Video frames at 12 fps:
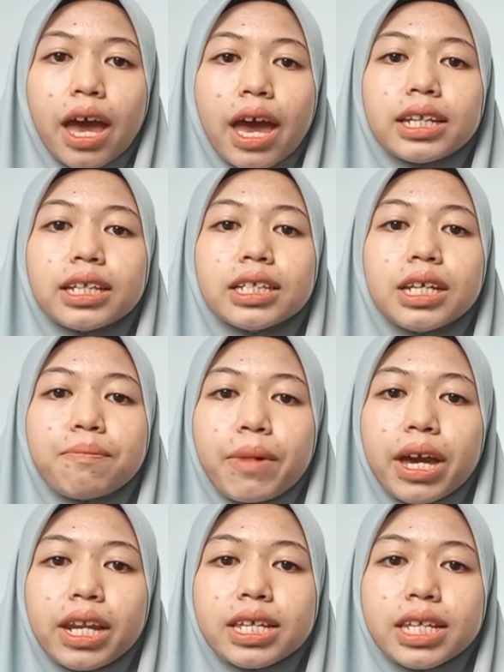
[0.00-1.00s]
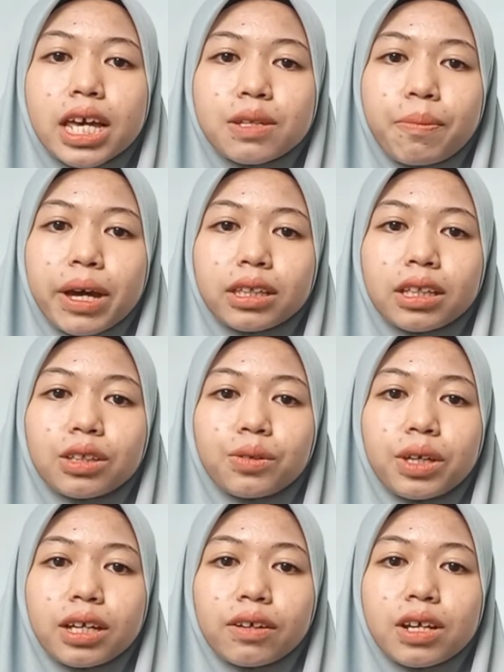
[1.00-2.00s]
and the demand is expected to
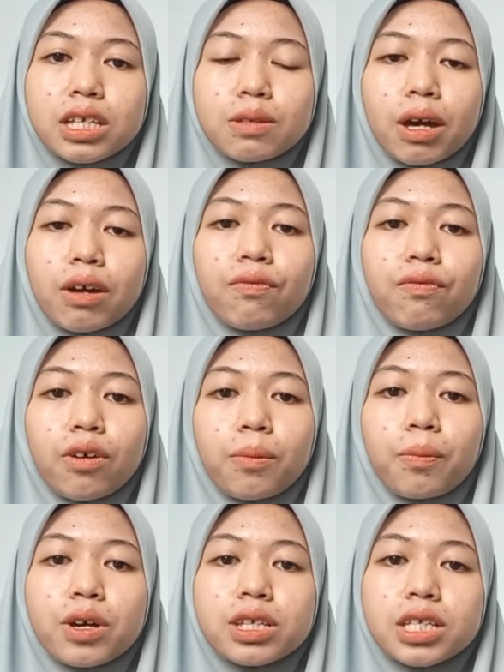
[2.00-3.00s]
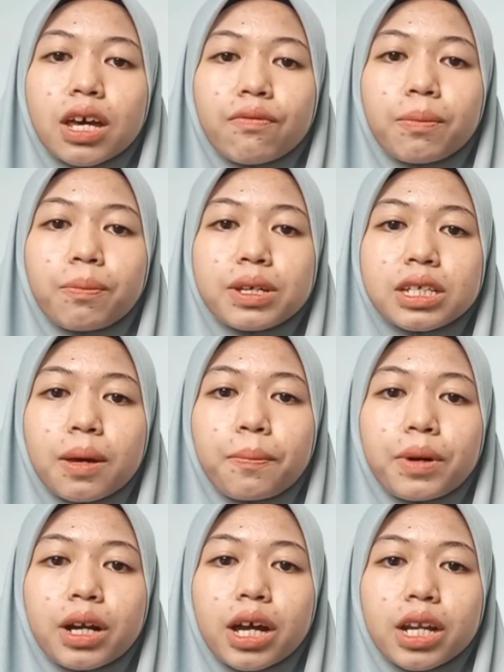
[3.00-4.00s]
increase by 4.7%
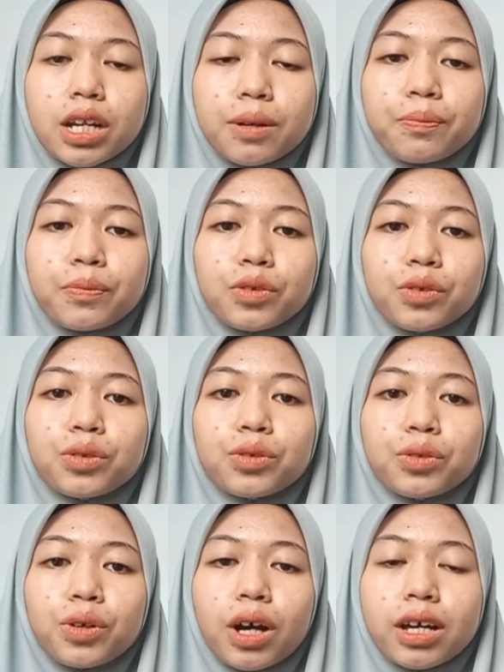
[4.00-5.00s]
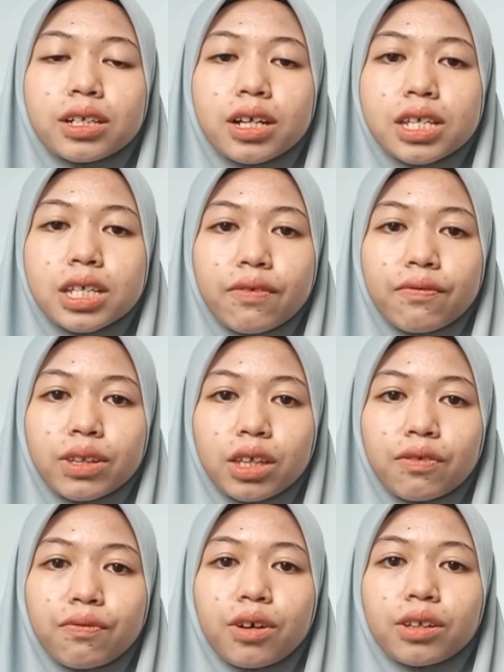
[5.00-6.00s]
per annum to
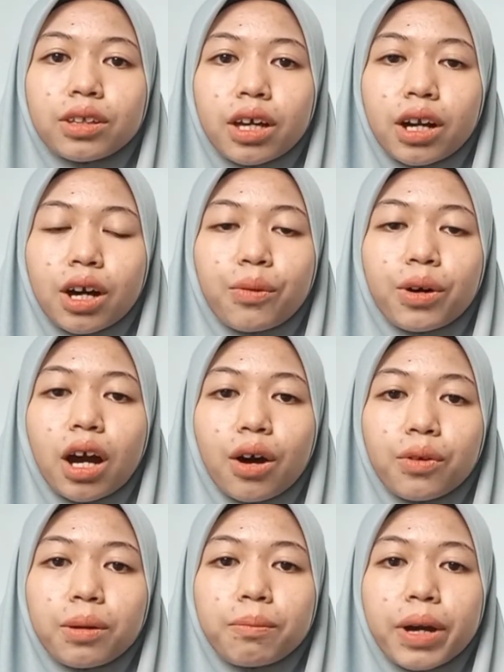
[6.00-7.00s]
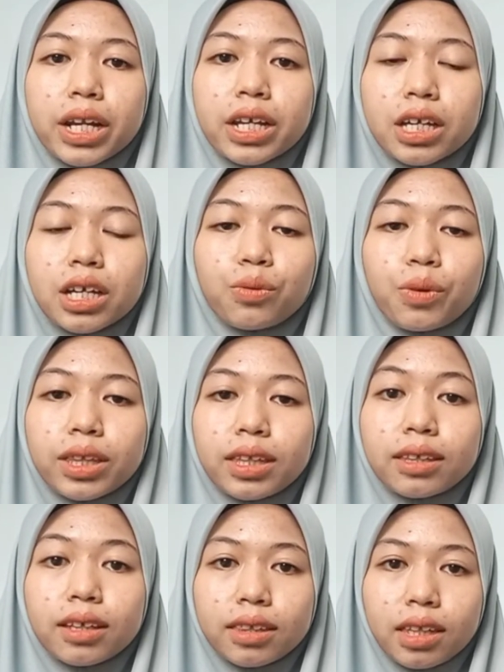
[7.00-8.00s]
274 terawatt-hour by the year
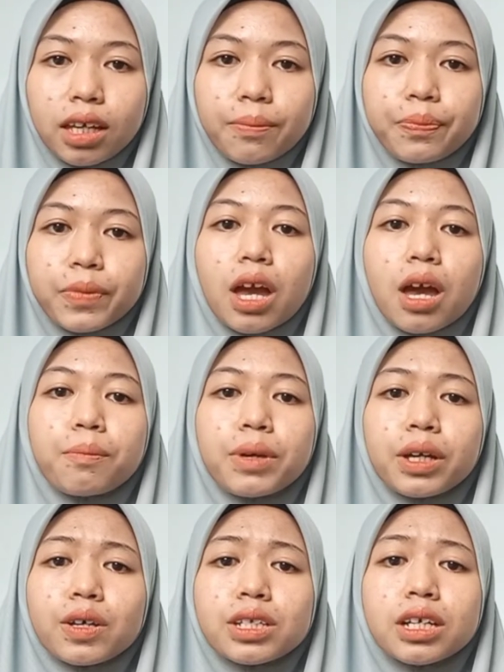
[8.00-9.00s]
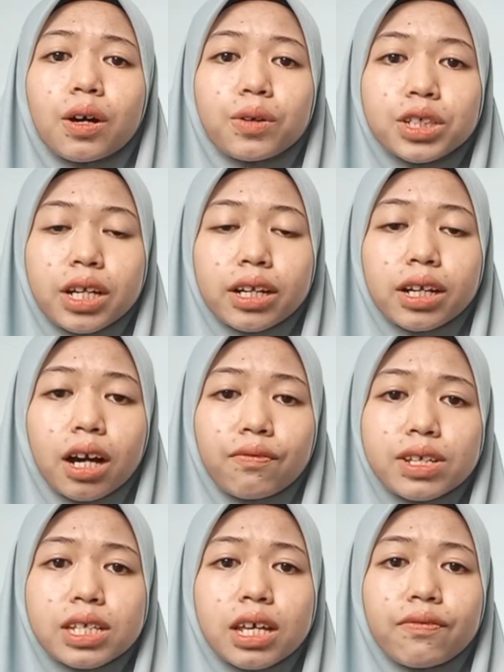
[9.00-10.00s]
2030. Because the ocean
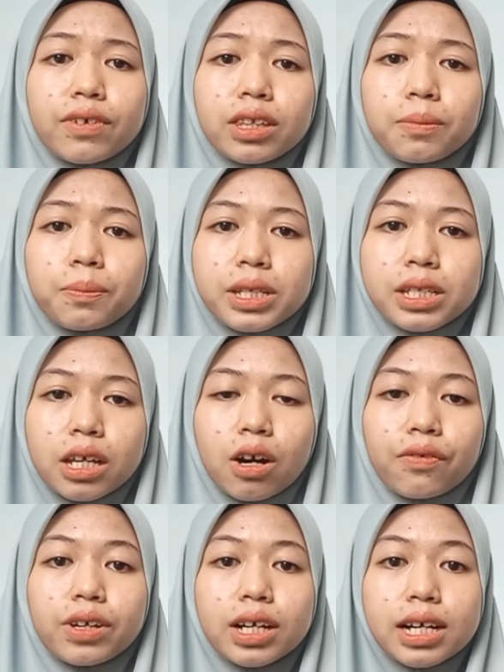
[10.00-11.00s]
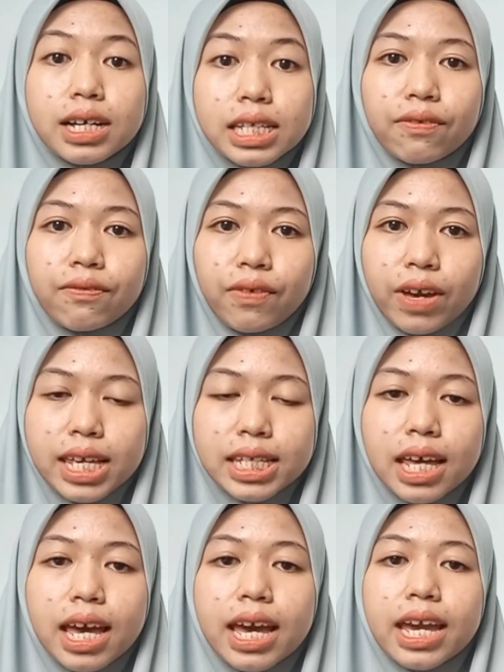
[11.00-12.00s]
covers 70% of the Earth's surface,
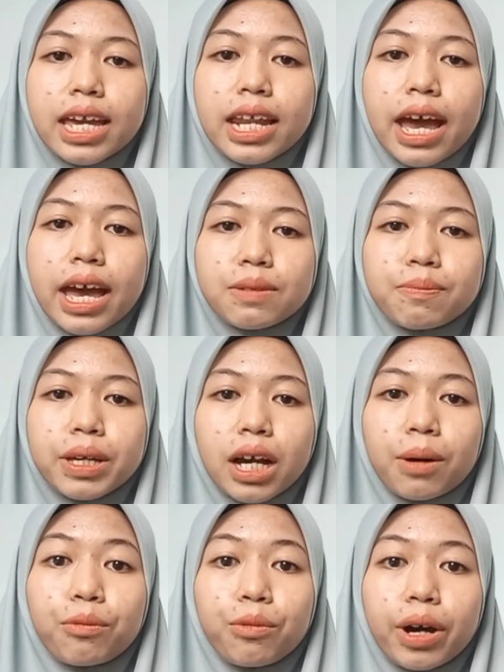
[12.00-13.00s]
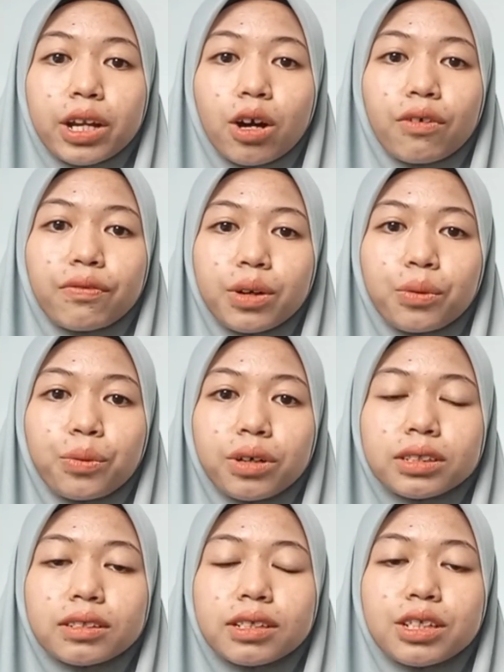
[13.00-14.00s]
it has become one of the
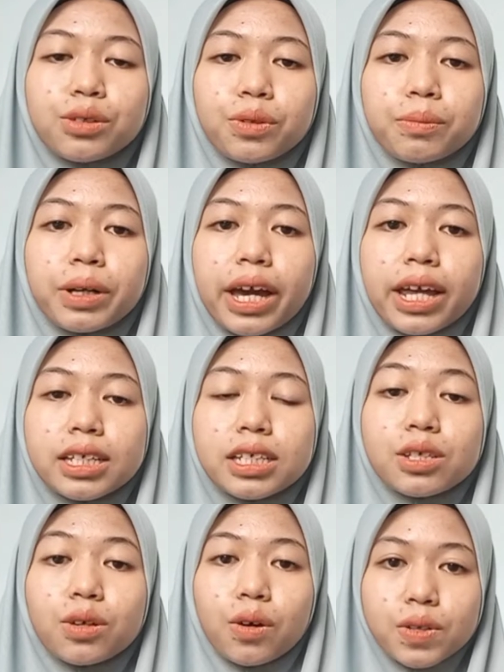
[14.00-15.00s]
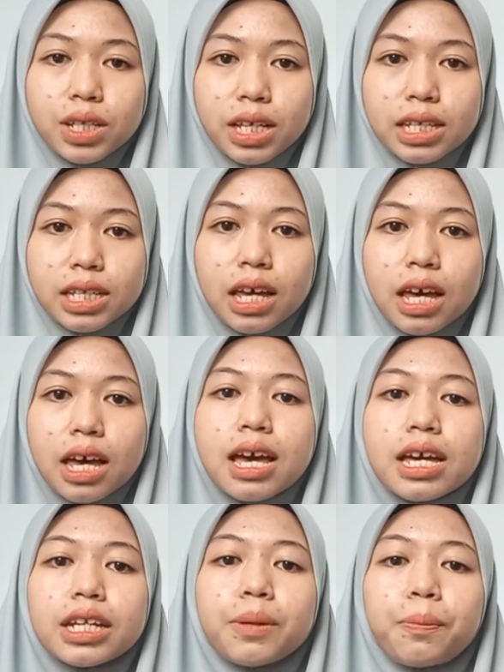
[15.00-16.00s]
world's renewable energy sources.
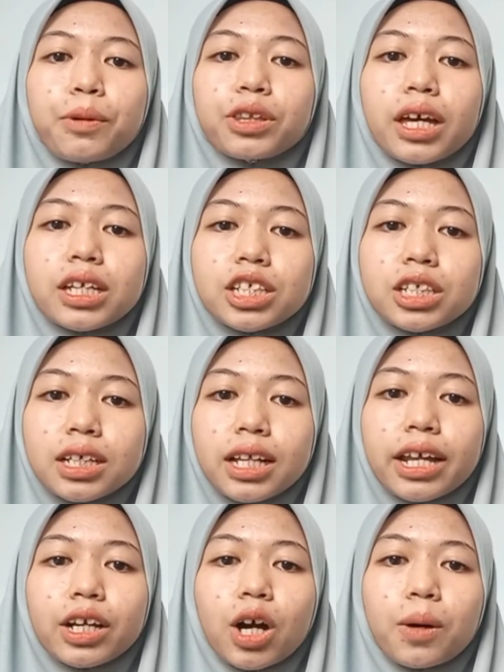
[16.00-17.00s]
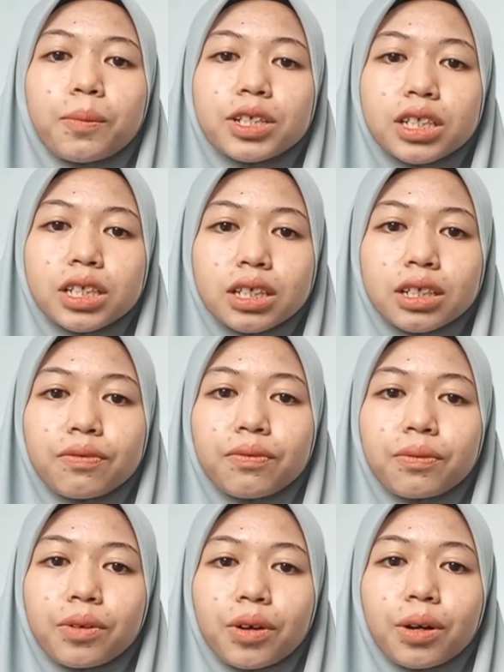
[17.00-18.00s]
The potential and commercial
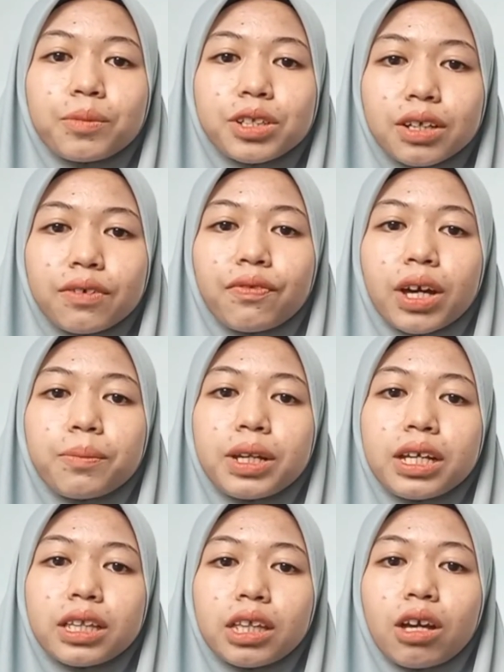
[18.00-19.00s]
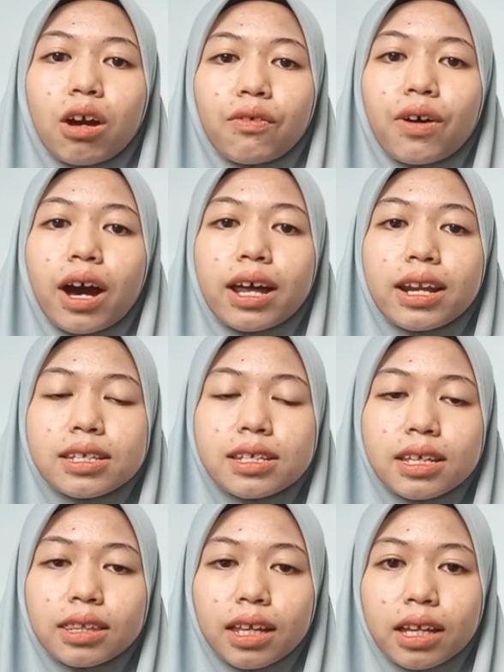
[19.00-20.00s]
viability of
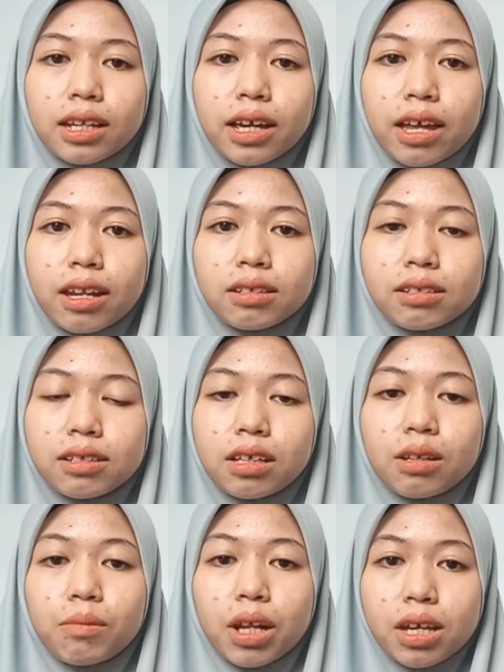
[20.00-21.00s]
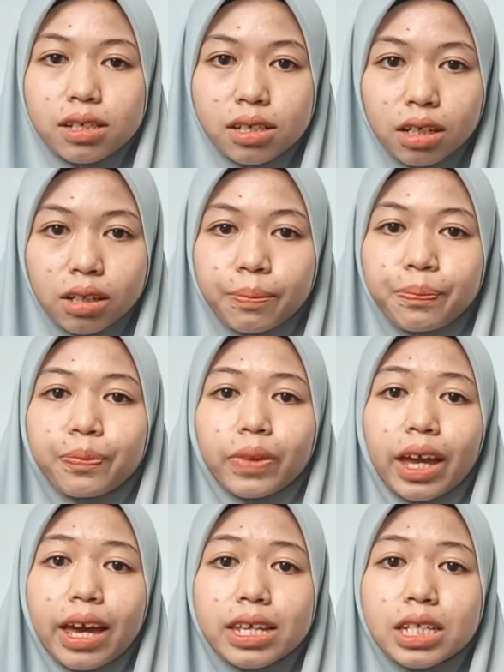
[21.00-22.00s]
harnessing tidal energy in Malaysia
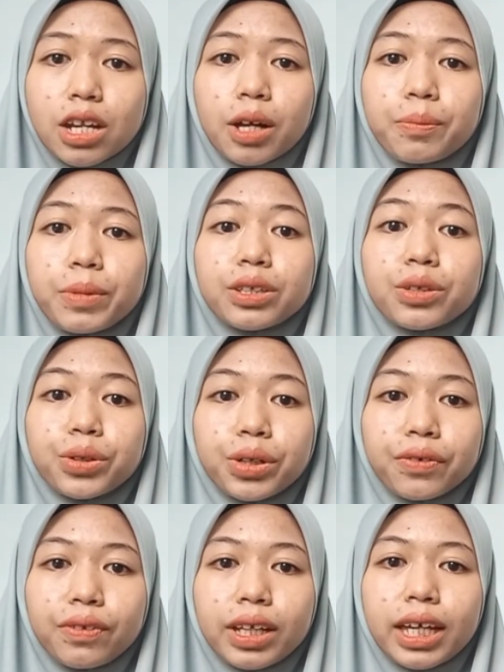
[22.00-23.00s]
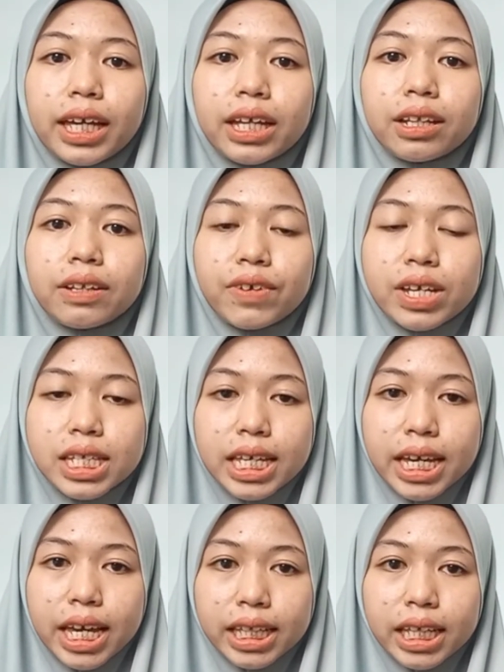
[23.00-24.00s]
has not been thoroughly
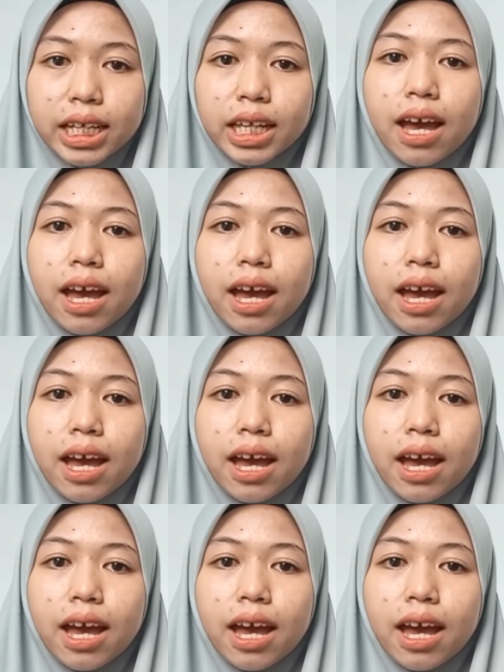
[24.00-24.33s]
investigated